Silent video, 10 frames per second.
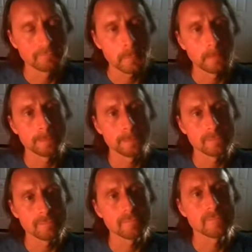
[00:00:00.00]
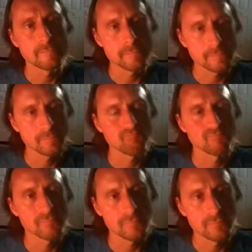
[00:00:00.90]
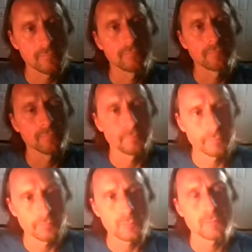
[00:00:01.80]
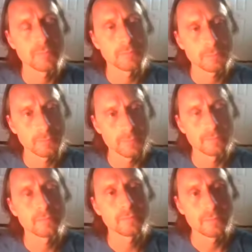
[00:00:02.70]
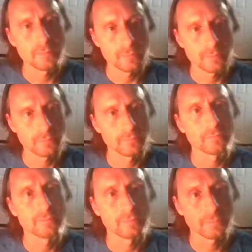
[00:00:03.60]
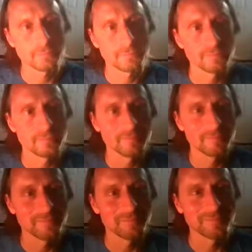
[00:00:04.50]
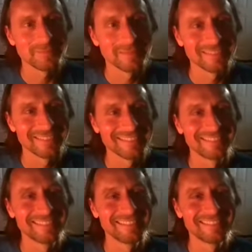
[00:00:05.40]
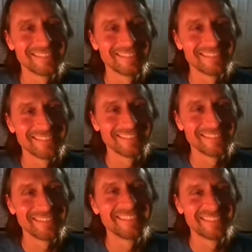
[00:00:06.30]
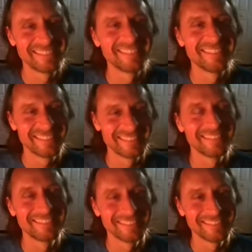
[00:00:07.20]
you haven't done it, even though it's a side plank, a minute when you said a minute, I was like, huh, but then it was over. So